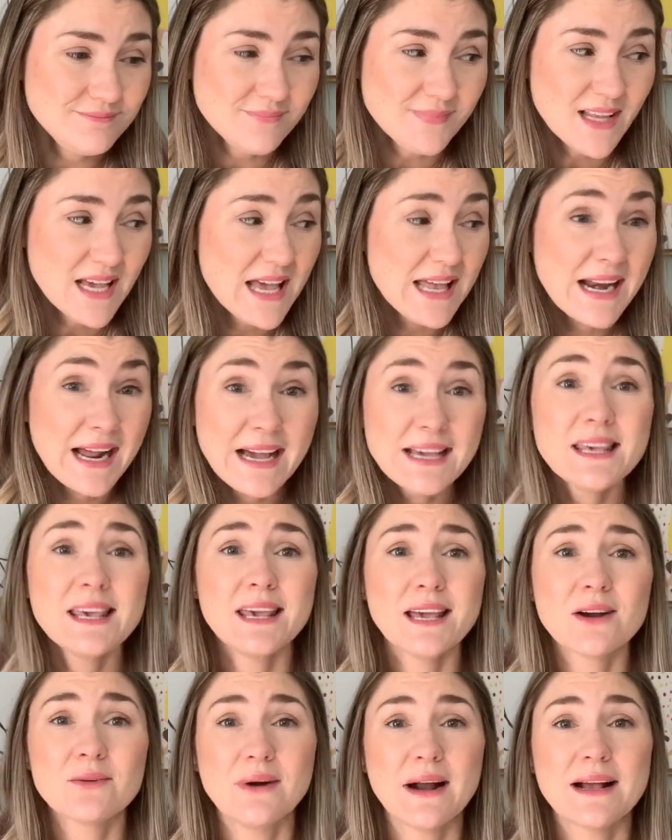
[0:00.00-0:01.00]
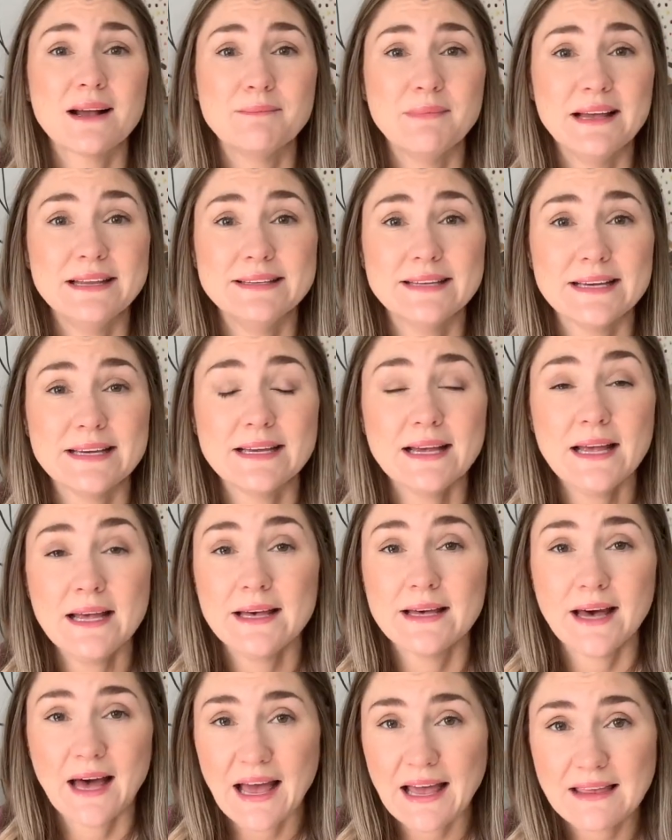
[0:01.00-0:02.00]
And I can't recommend it
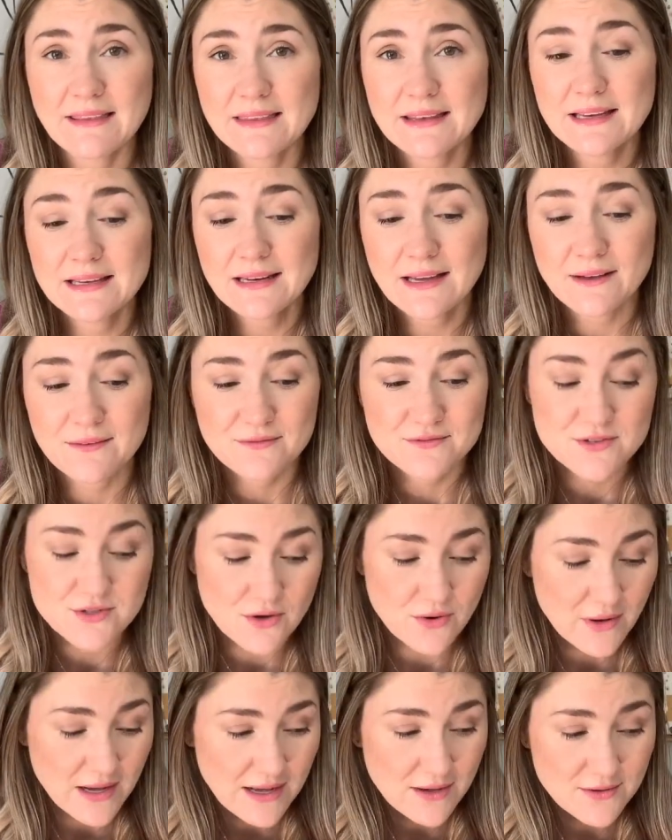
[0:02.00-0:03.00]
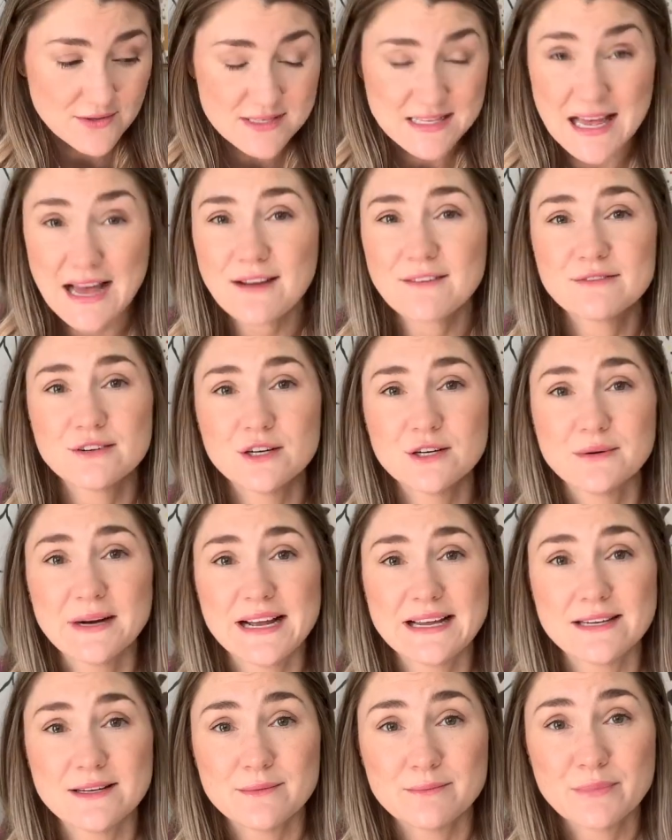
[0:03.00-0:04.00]
highly enough. So how's that for a
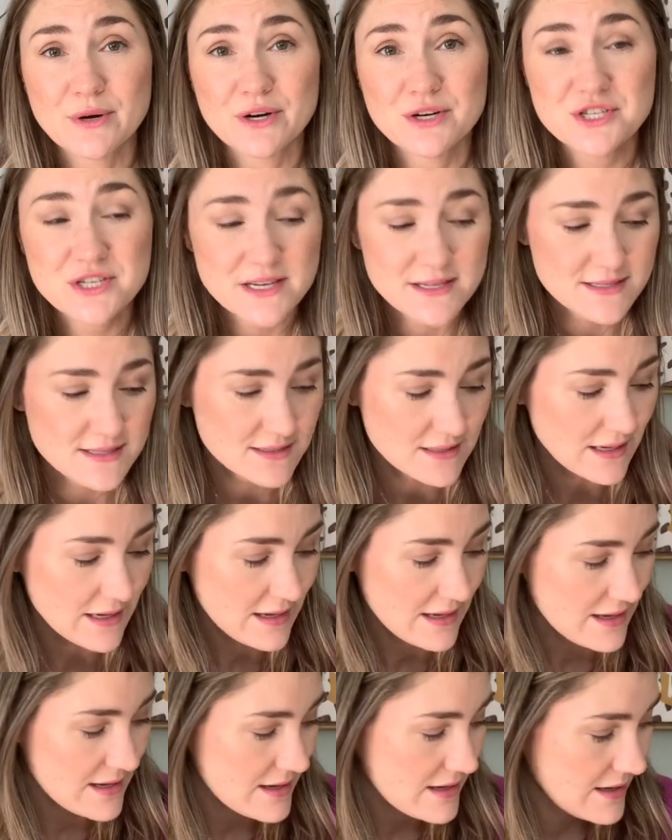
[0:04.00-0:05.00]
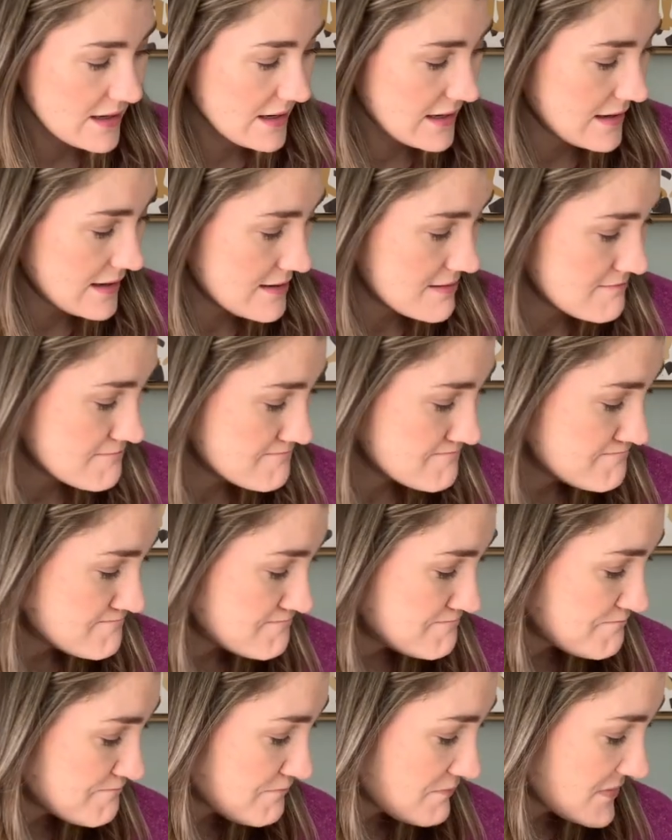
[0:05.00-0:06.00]
random purchase? Um,
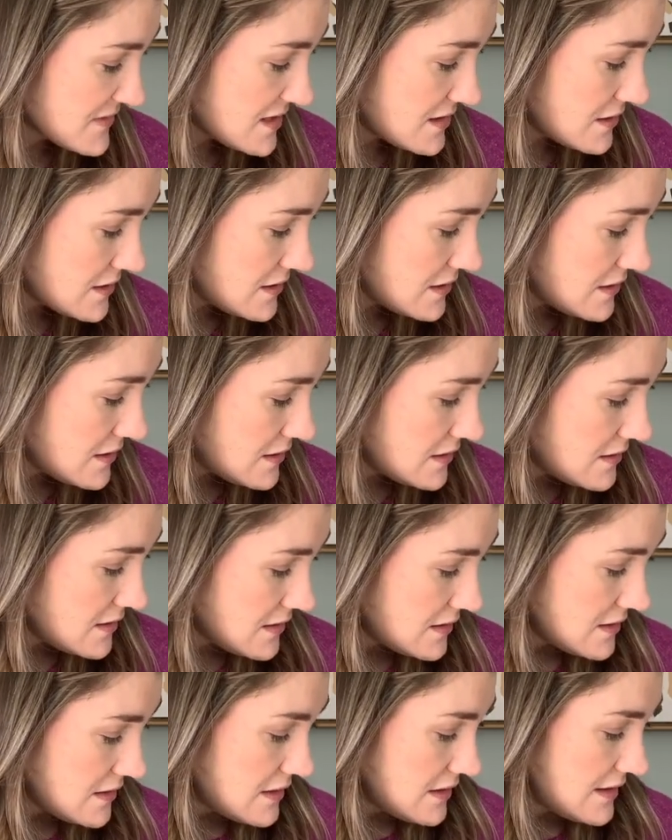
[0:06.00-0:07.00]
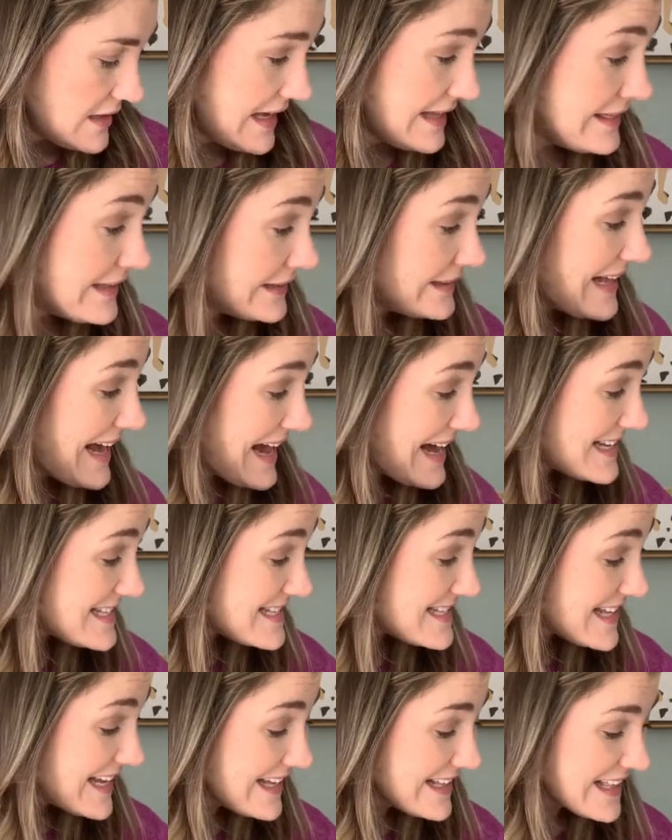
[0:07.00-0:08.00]
and the last
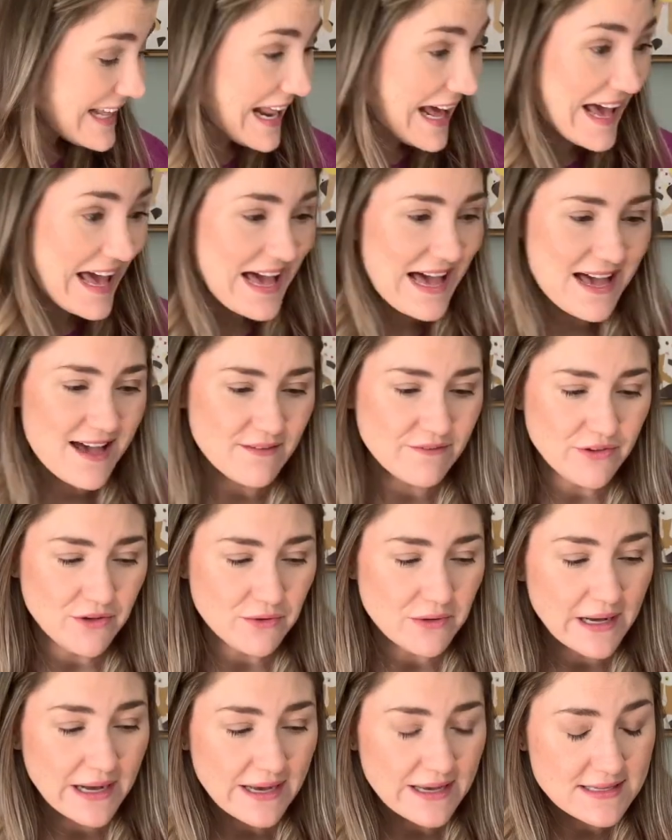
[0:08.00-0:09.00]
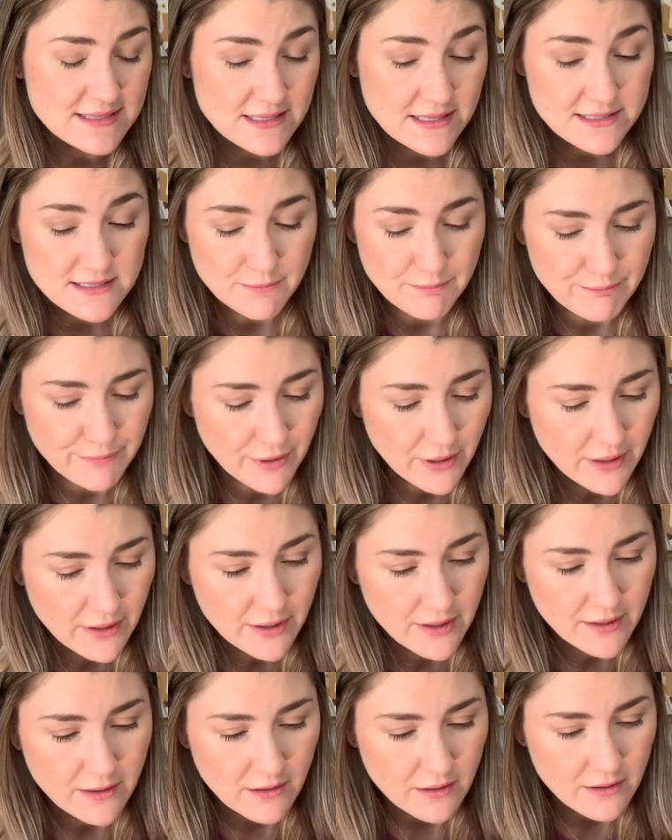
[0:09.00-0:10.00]
thing that I have, you guys, is a book.
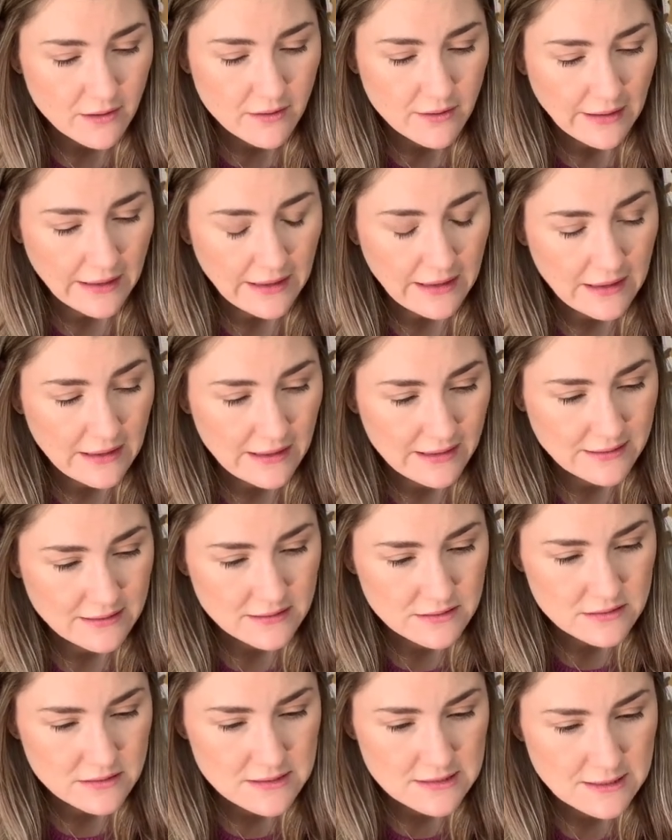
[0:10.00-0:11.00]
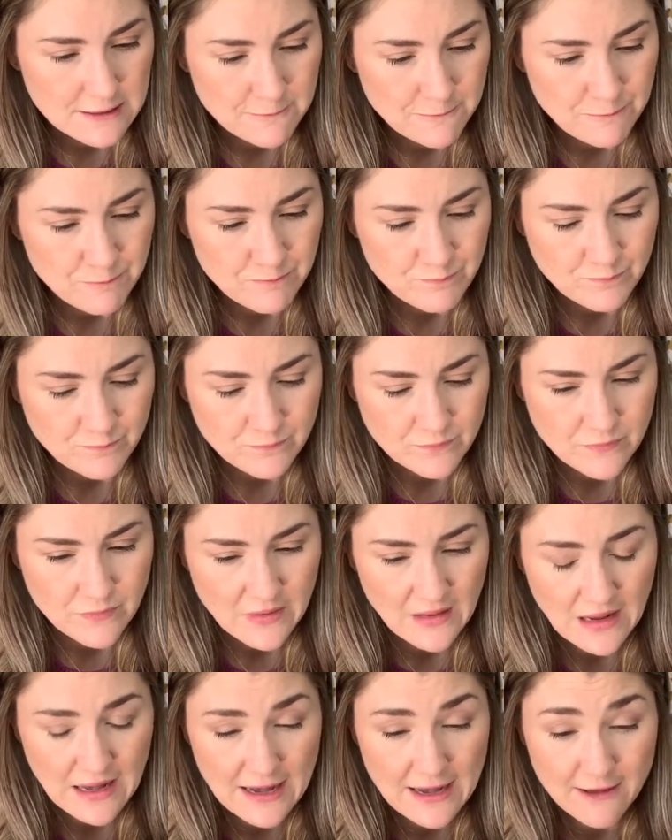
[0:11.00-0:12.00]
And
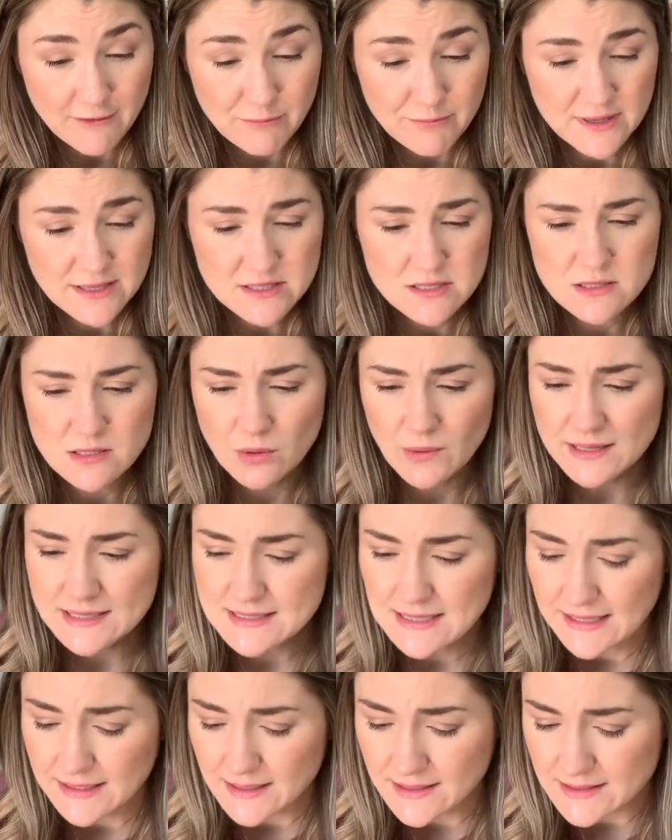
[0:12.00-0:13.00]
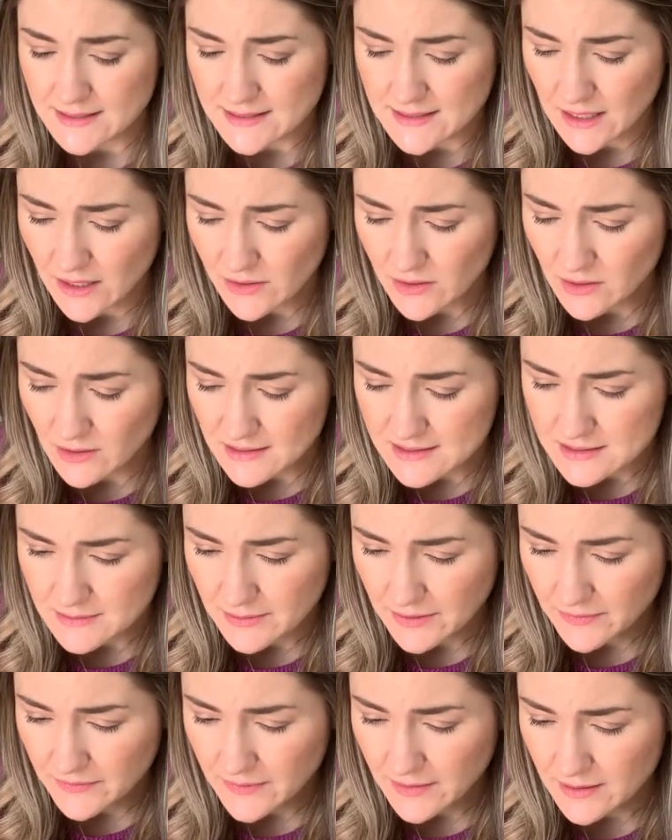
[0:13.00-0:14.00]
I've been so excited to tell you guys
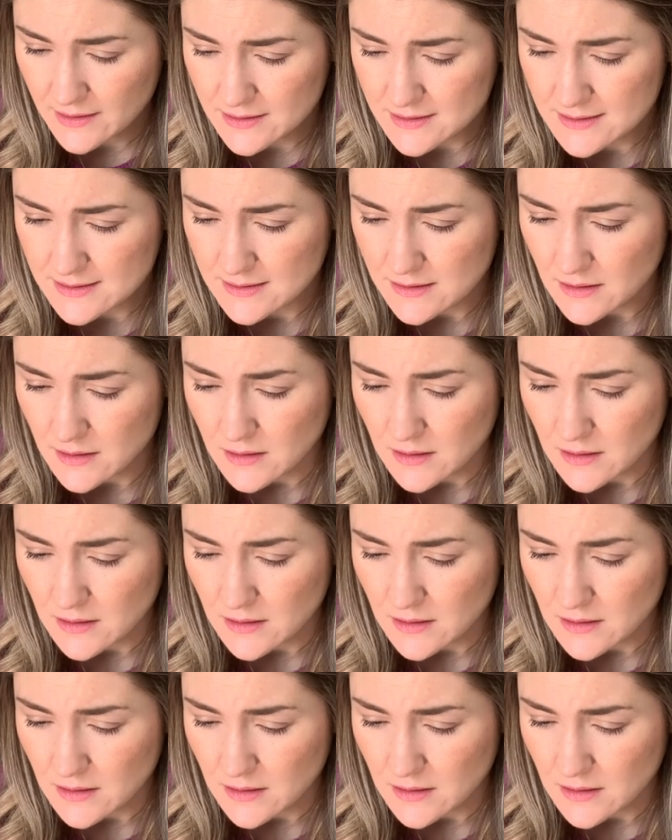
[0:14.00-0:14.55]
about this.